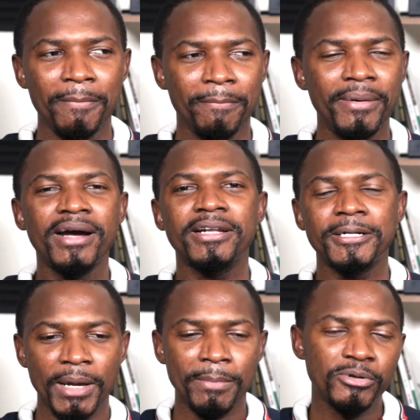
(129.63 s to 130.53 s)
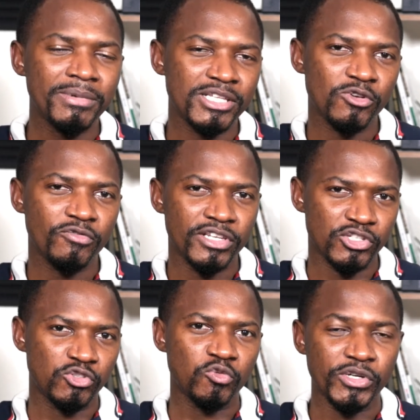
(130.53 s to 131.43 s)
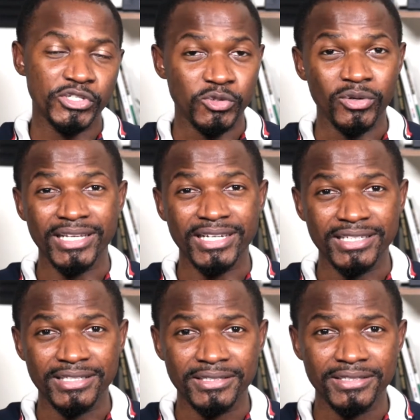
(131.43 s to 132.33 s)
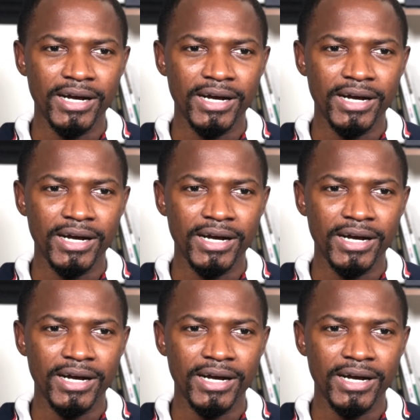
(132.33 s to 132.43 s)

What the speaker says: But I put myself in a situation to learn.